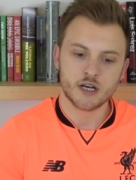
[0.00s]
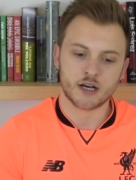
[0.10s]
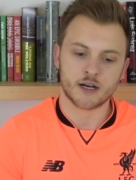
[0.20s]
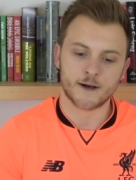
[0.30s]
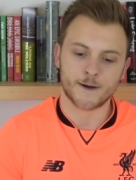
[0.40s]

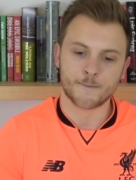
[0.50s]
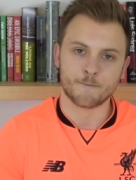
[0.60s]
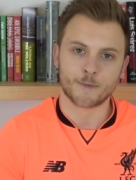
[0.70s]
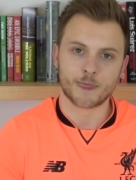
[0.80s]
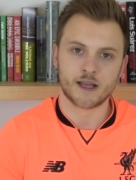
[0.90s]

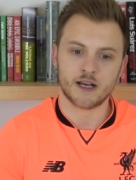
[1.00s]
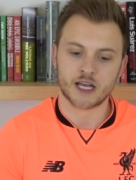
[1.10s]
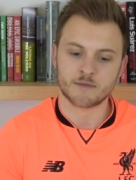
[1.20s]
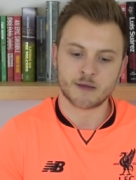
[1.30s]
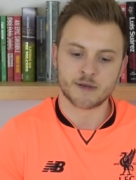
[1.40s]
Um,
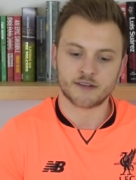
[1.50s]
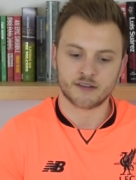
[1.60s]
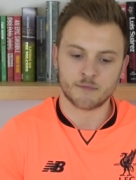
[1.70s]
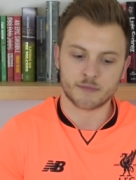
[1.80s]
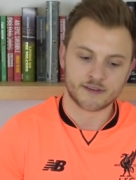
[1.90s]
and maybe he's a
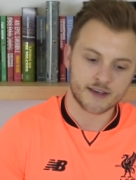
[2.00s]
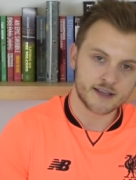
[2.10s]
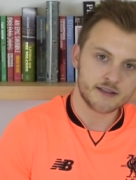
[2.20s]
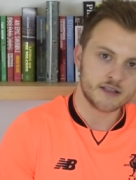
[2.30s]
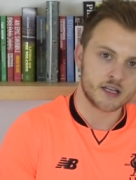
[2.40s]
number ten.